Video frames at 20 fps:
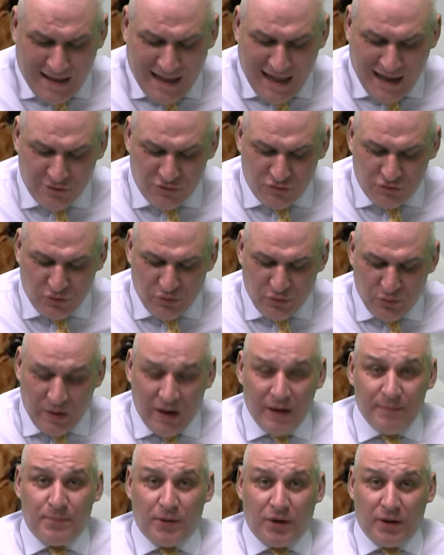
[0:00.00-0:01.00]
Andrew
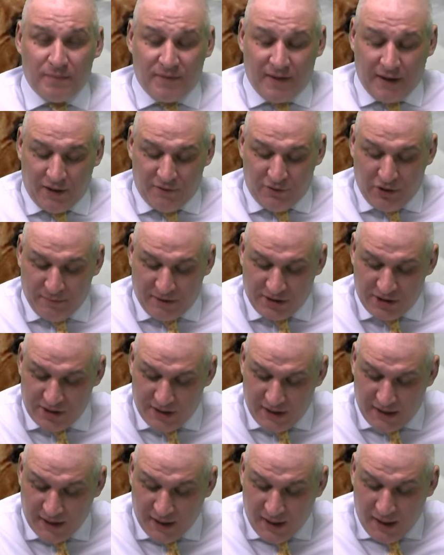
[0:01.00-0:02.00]
Bullen, thank you very much
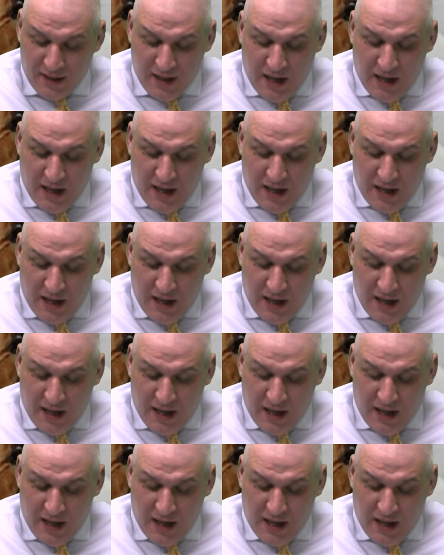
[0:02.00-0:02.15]
indeed.